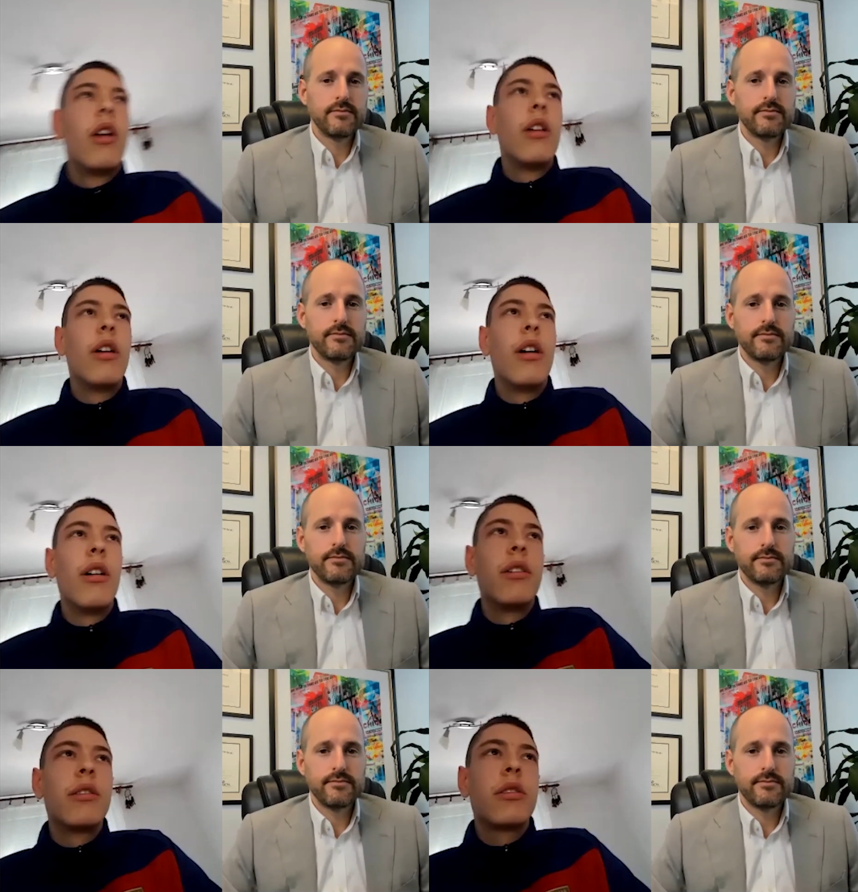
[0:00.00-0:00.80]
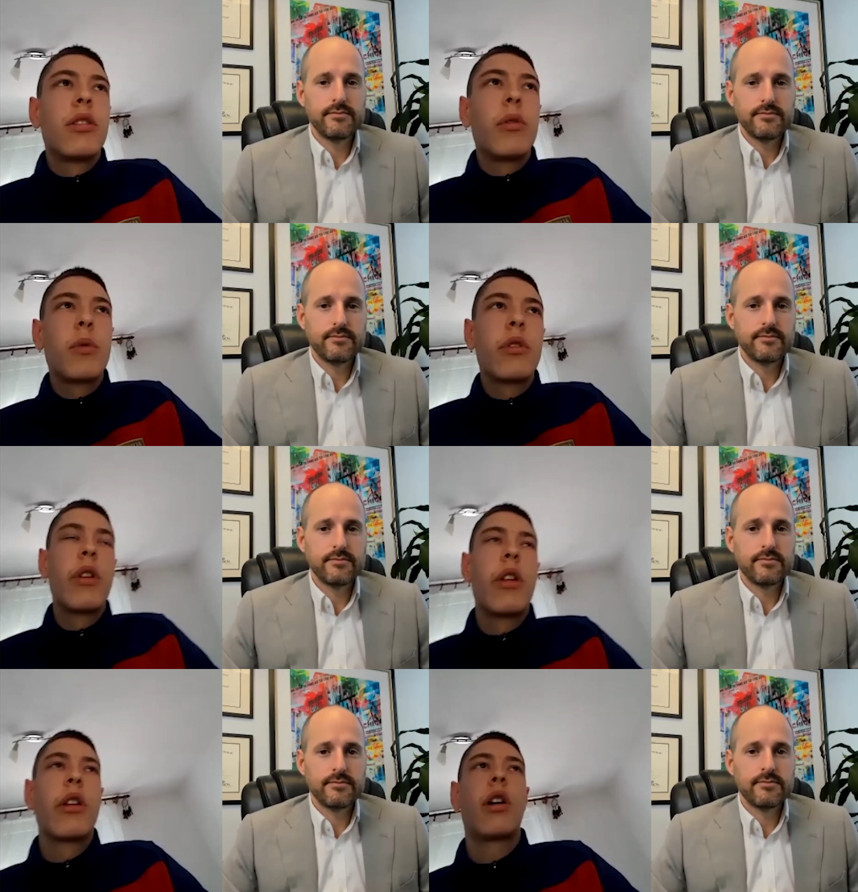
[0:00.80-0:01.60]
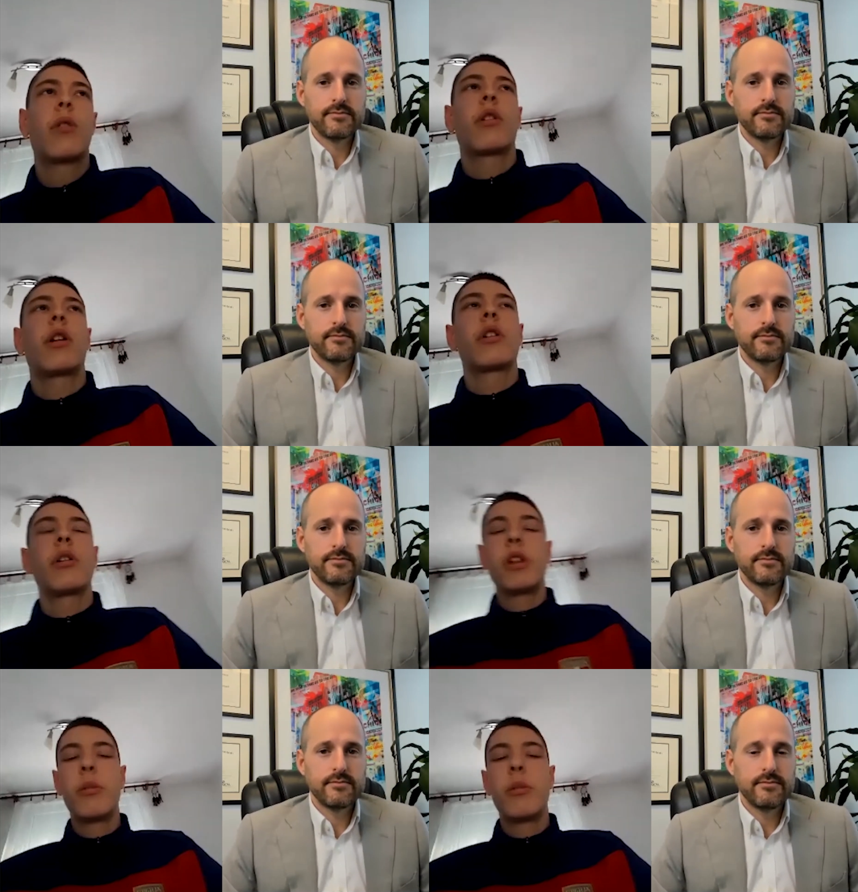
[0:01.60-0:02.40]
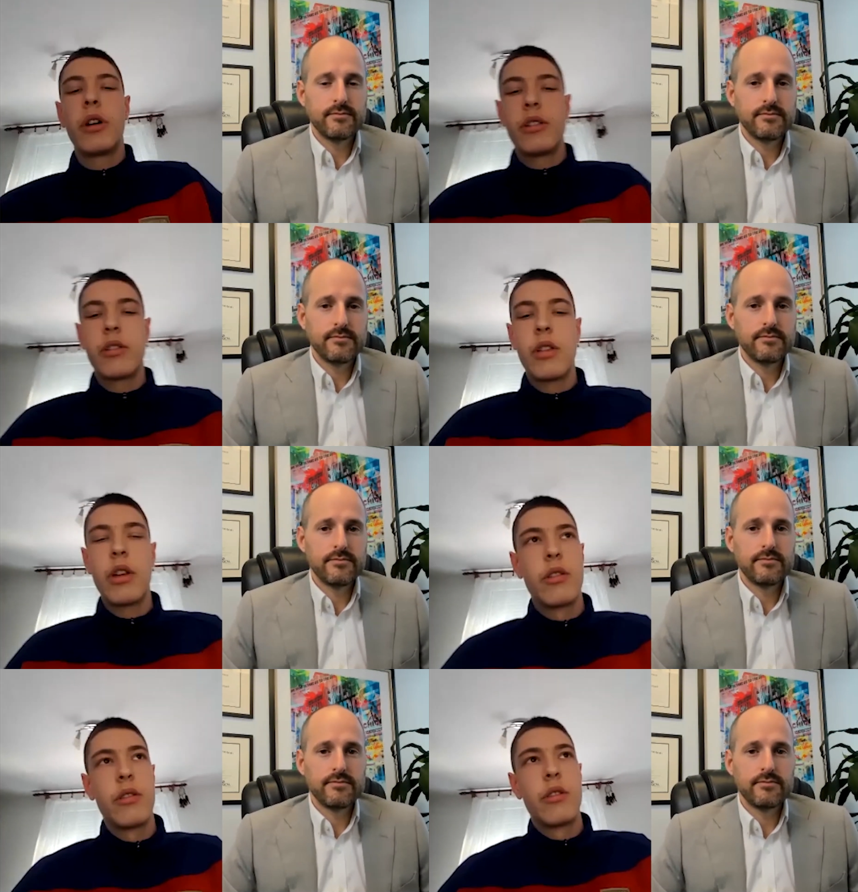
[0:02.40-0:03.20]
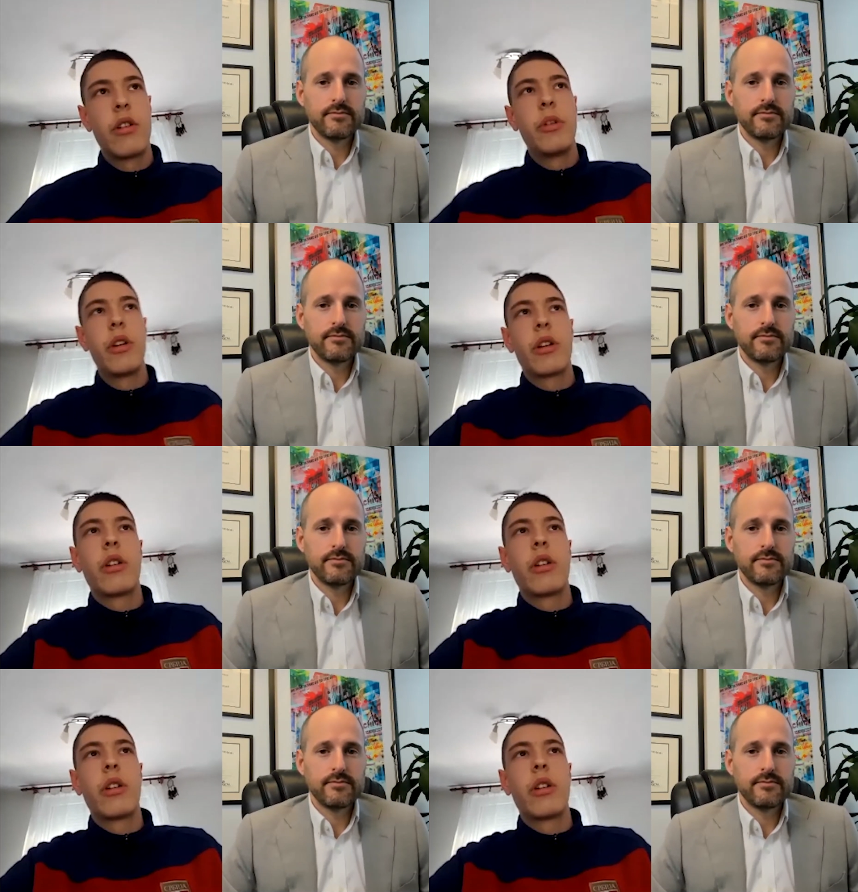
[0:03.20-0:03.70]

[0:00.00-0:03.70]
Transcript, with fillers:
Speaker 1: So I was wondering, how could I minimize taxes in Serbia?